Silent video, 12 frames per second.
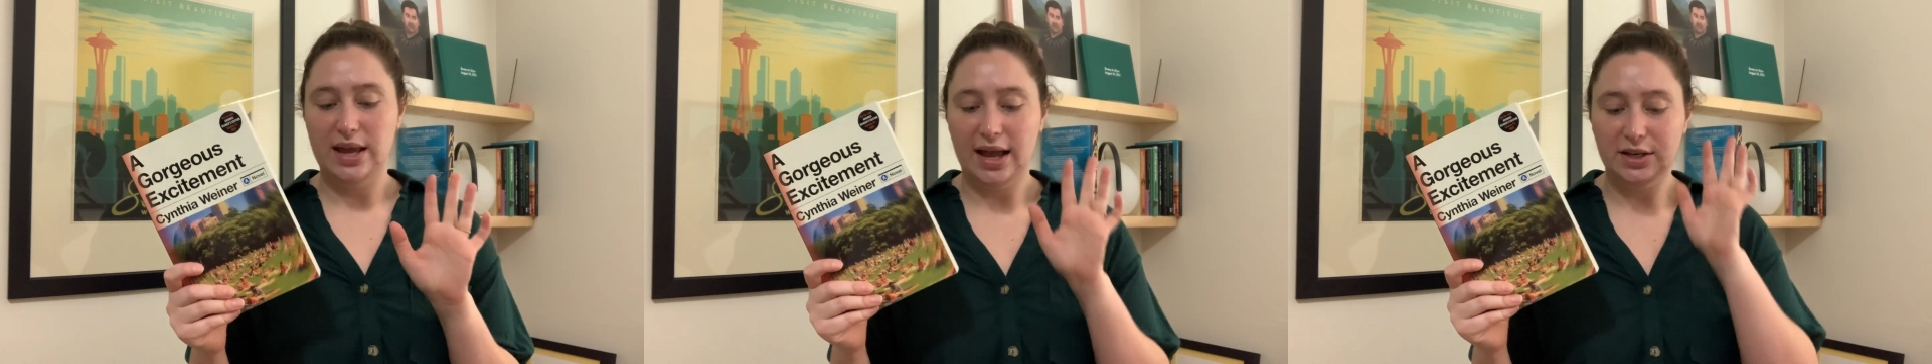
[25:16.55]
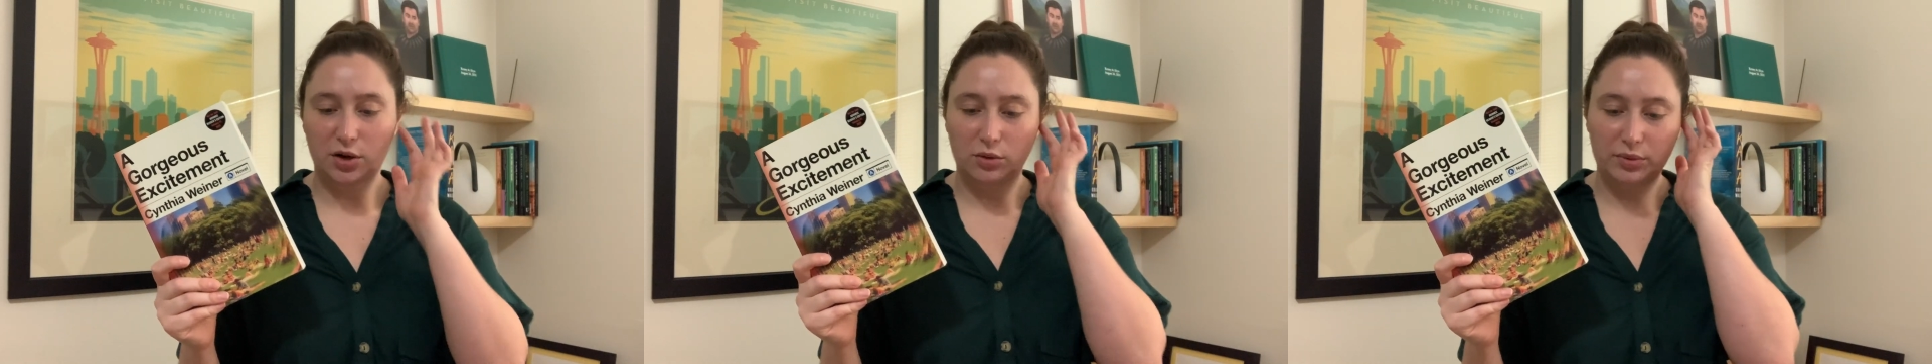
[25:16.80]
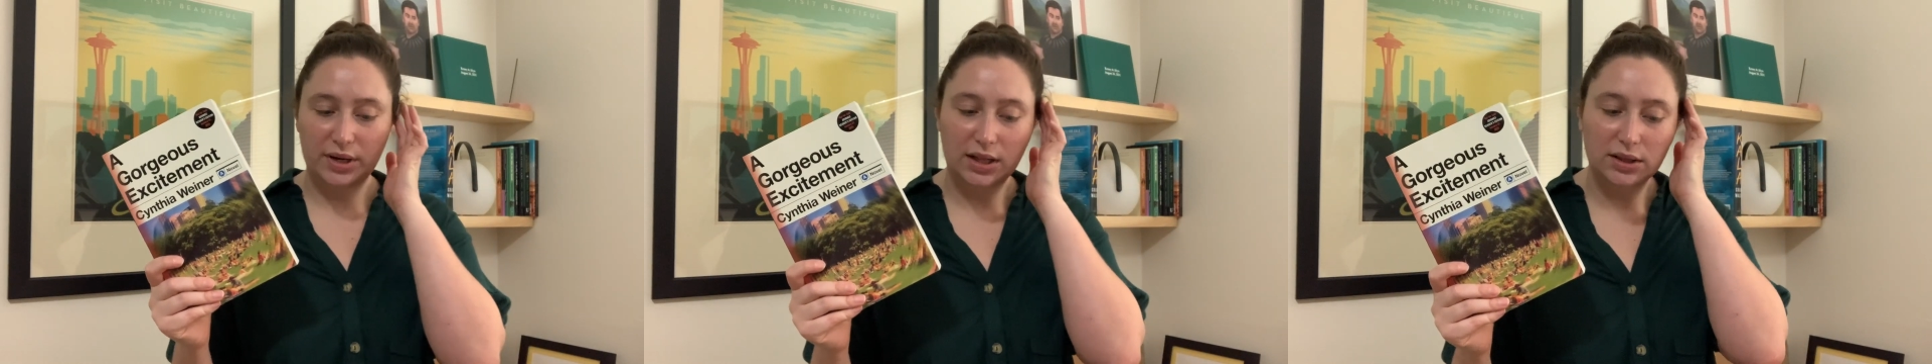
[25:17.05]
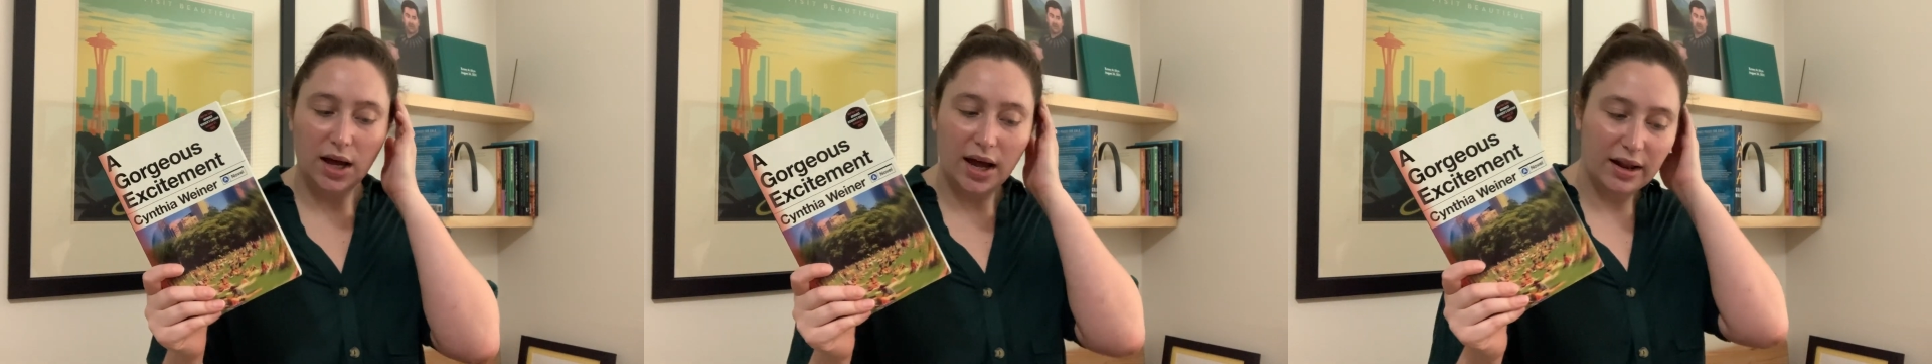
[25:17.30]
I don't read a
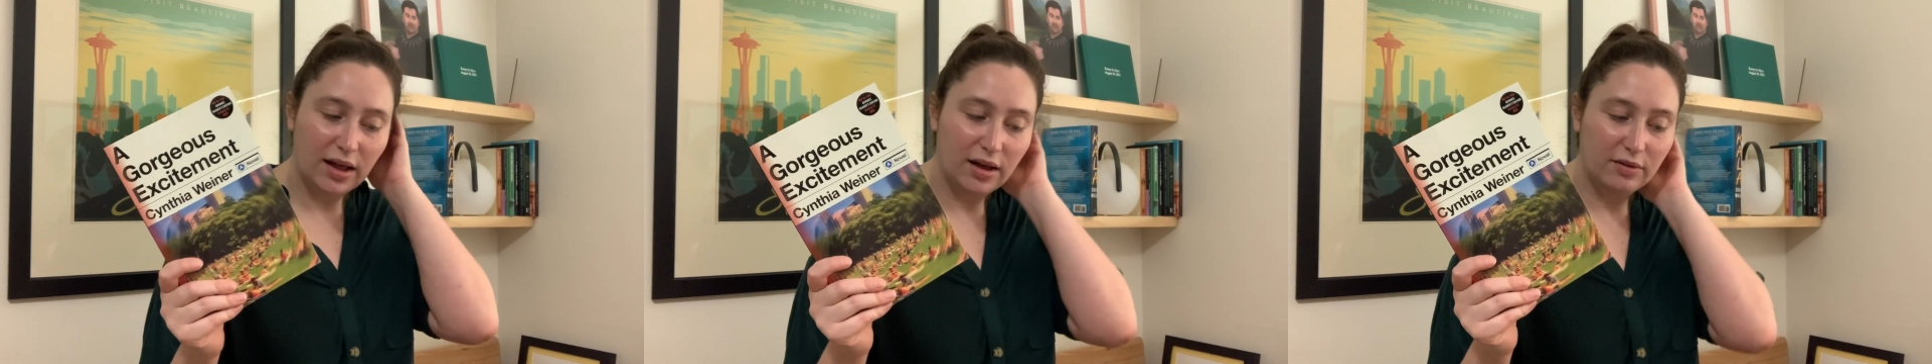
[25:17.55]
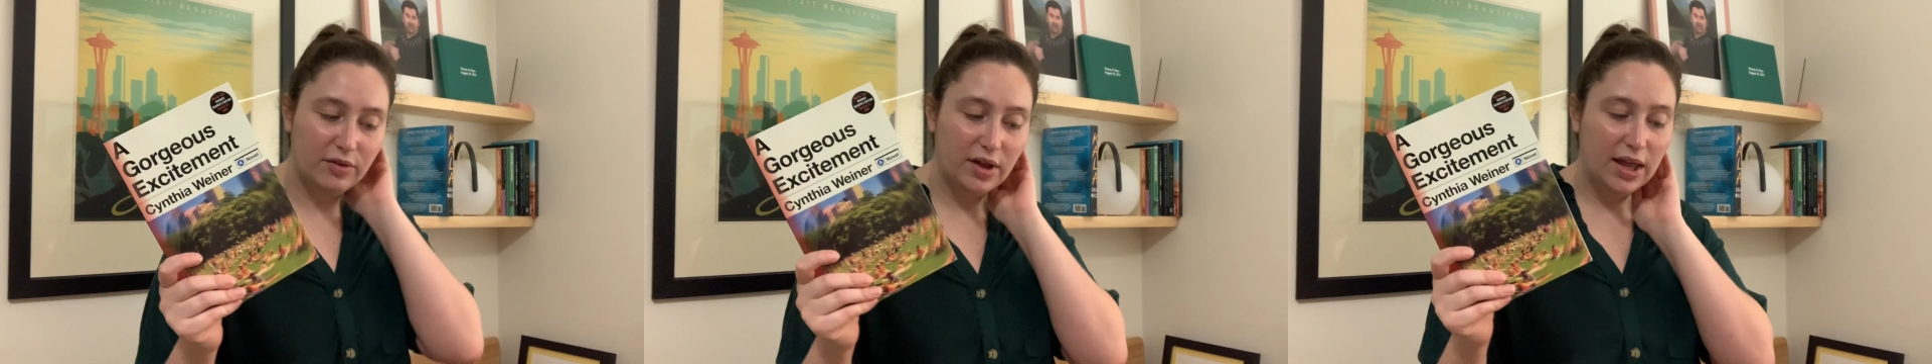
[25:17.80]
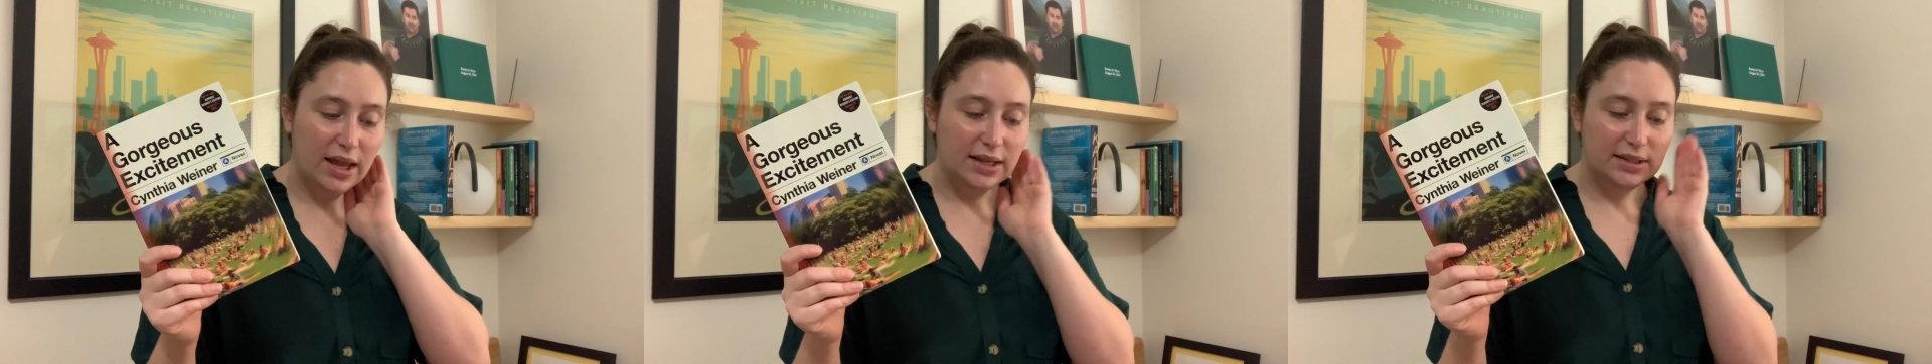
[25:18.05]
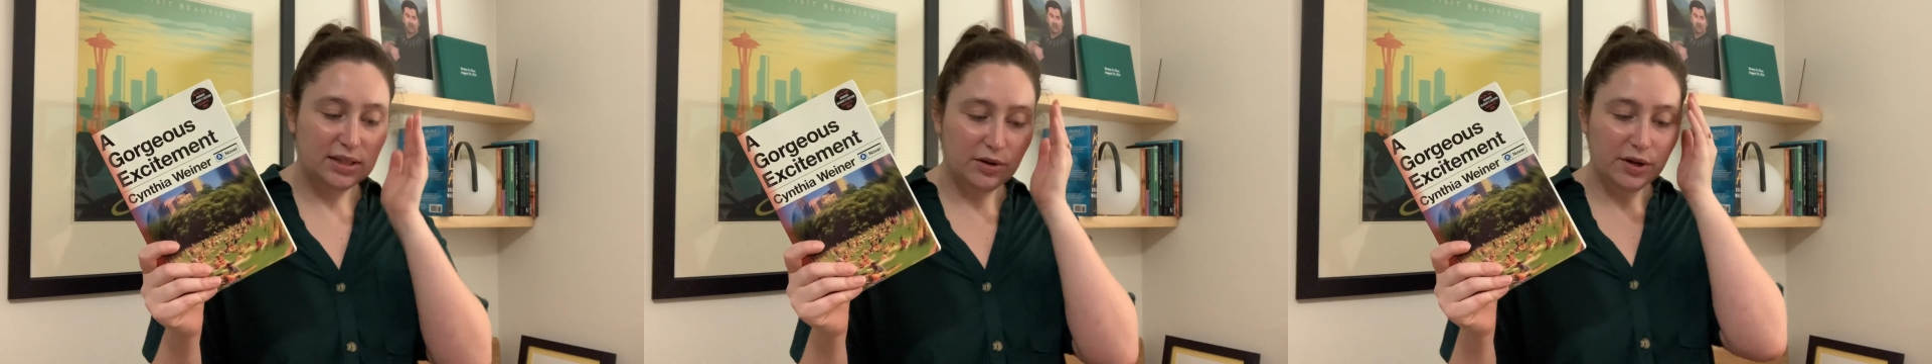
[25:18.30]
lot of
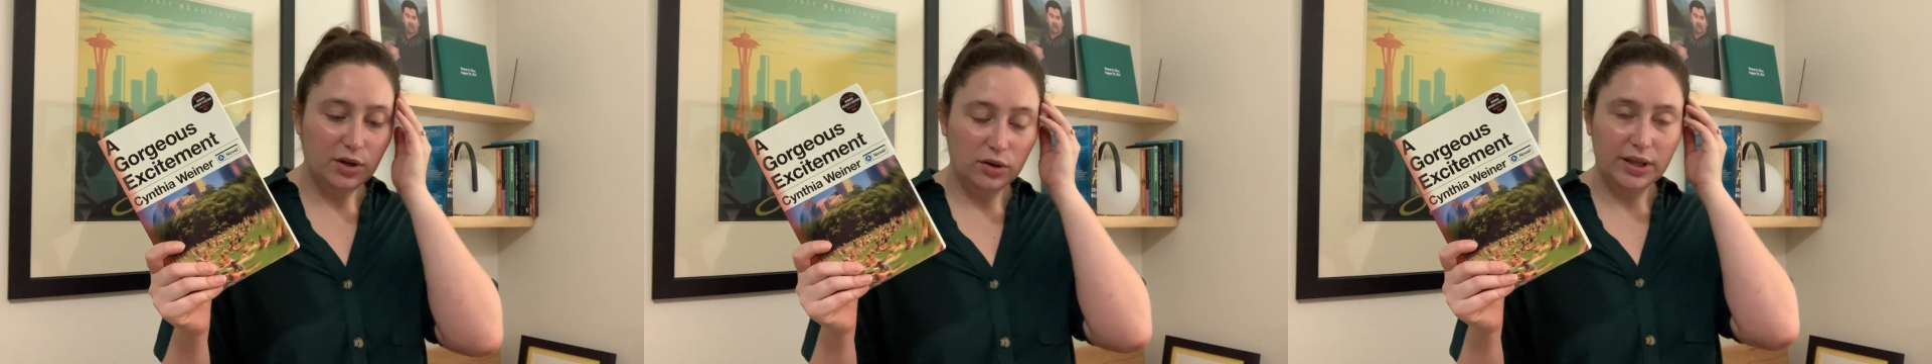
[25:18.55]
serial